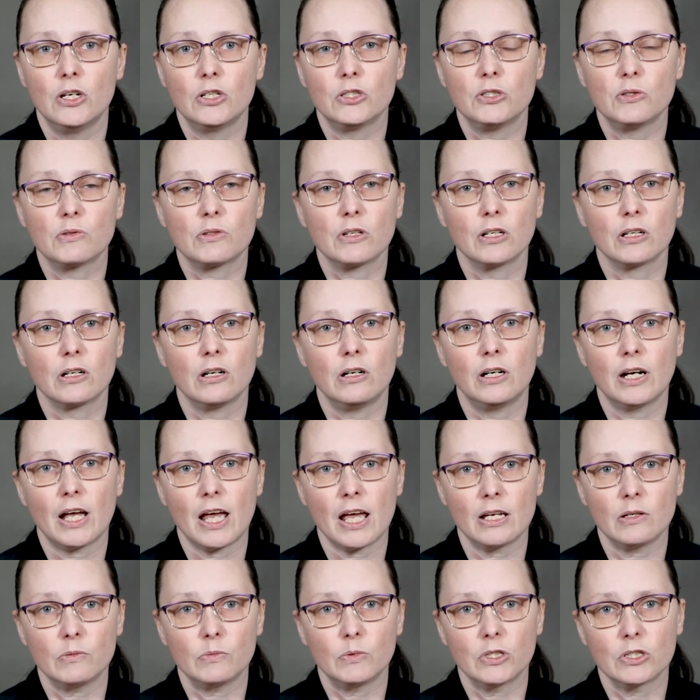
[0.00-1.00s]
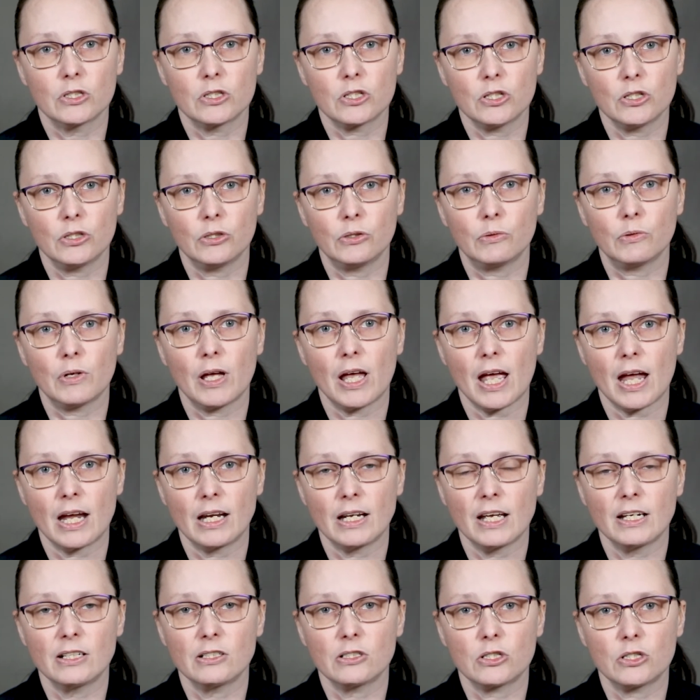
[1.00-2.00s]
You can call
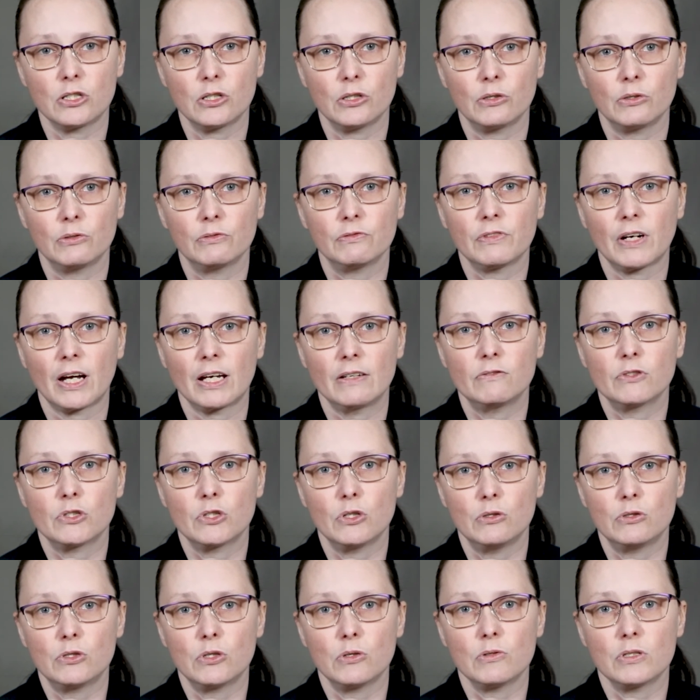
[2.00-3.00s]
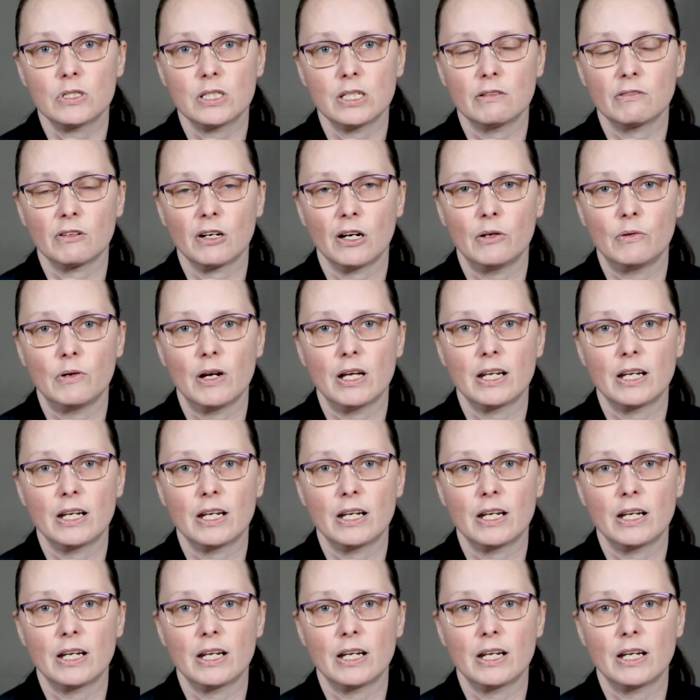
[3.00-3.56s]
812-882-5220